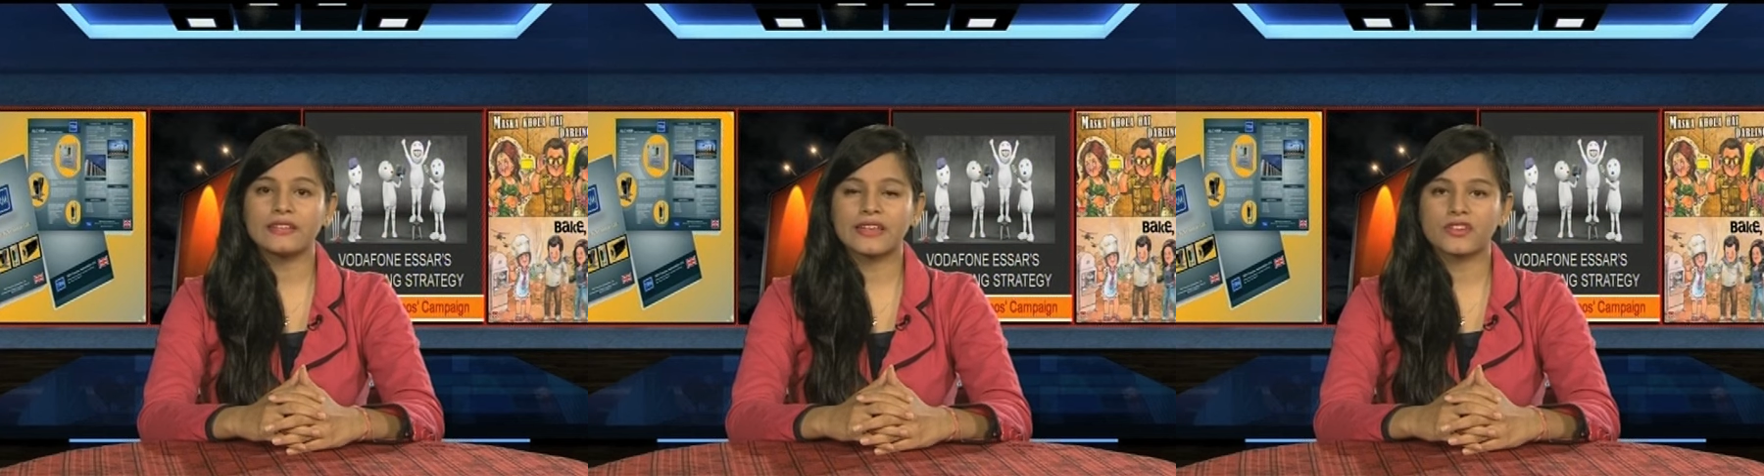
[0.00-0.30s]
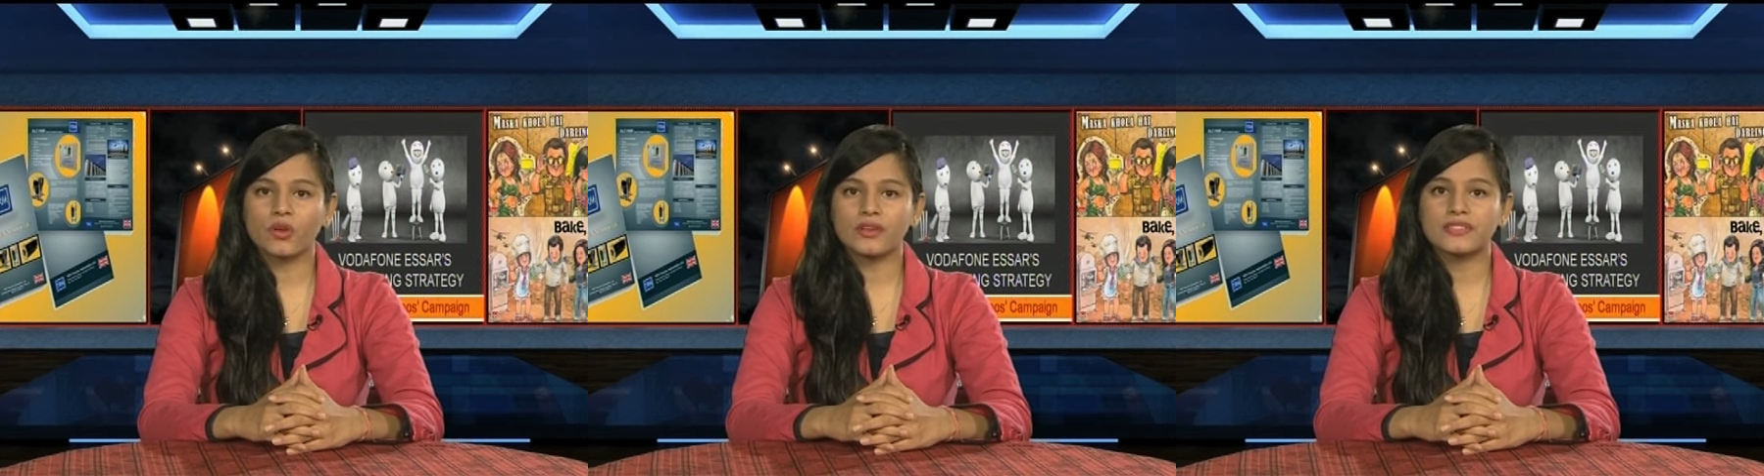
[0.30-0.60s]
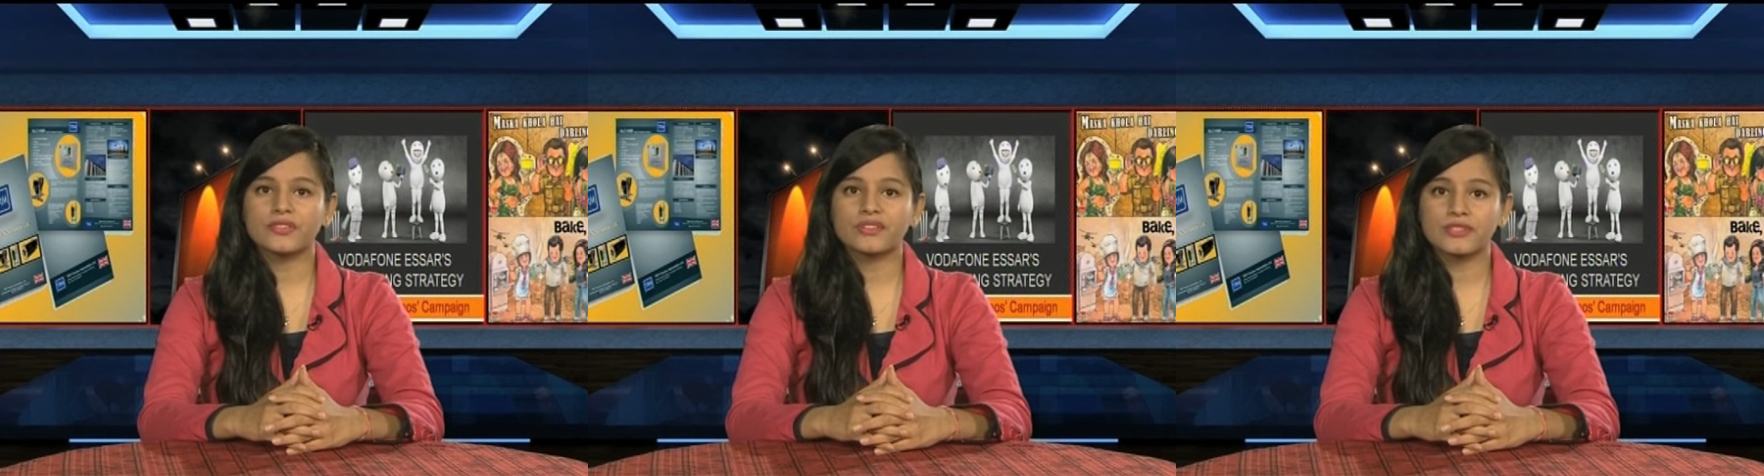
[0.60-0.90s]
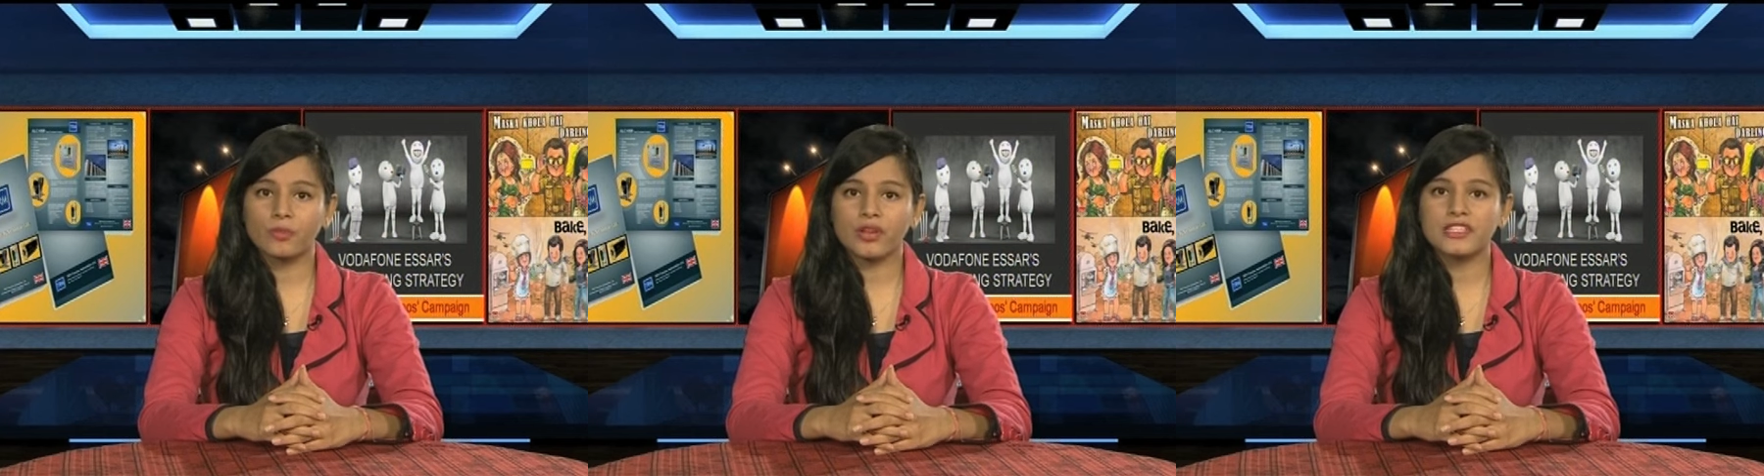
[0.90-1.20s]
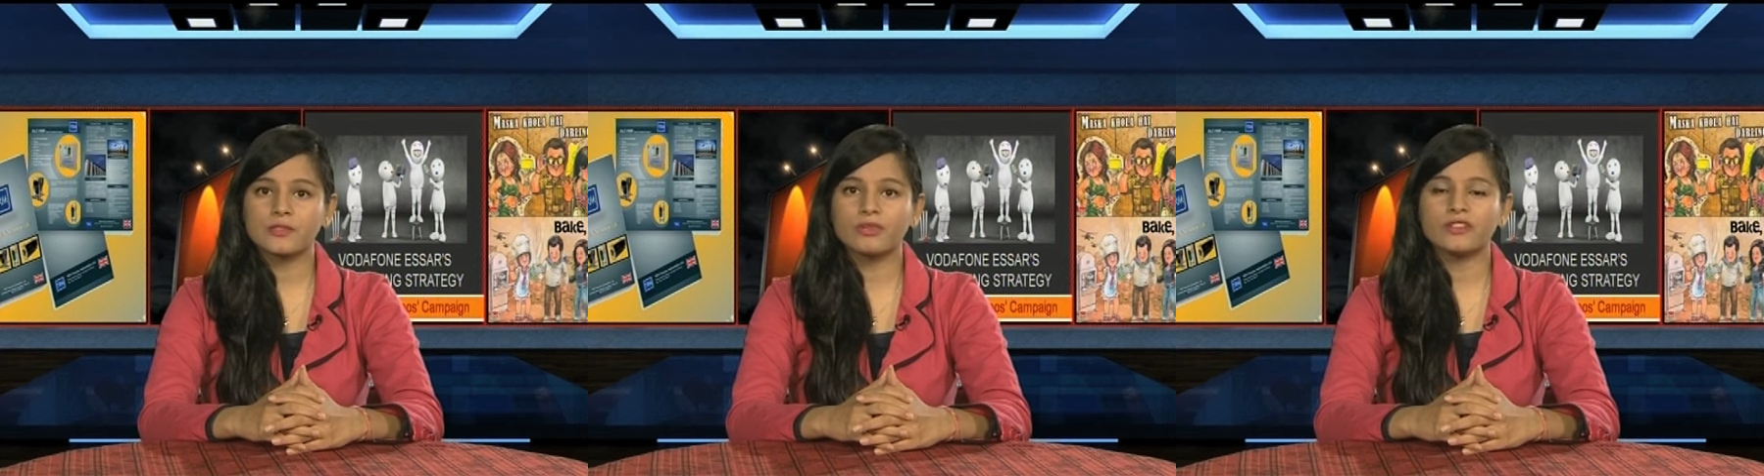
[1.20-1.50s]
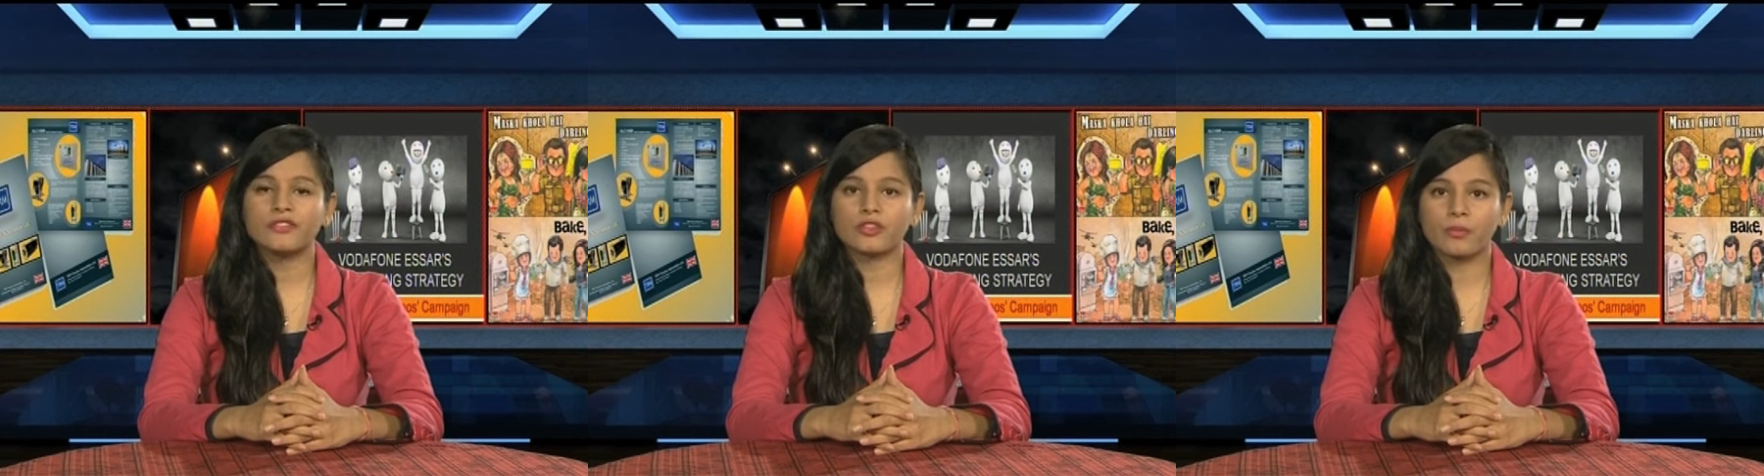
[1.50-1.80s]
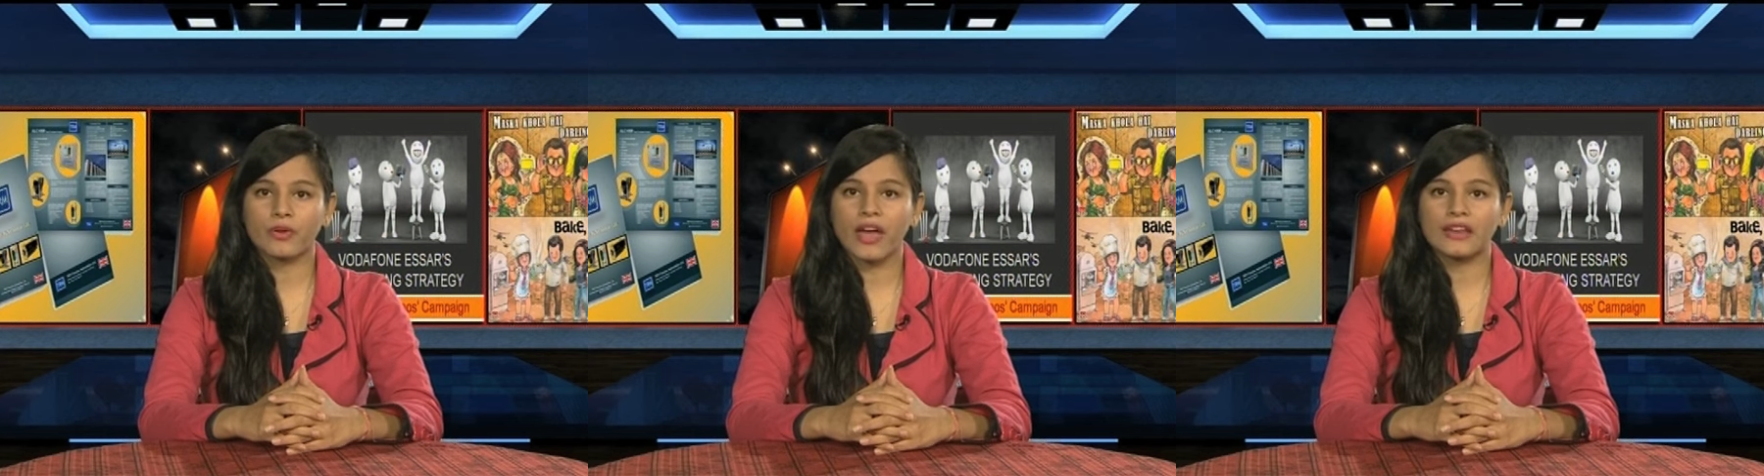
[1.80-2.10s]
the endorser responsible for the
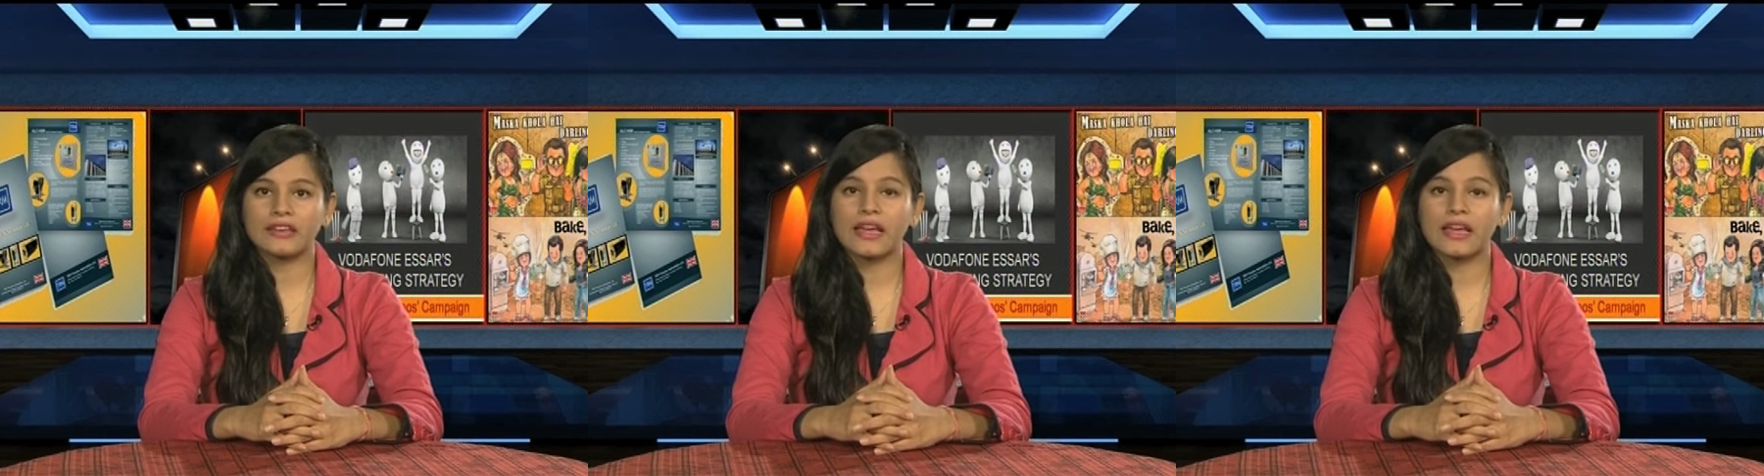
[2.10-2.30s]
brand,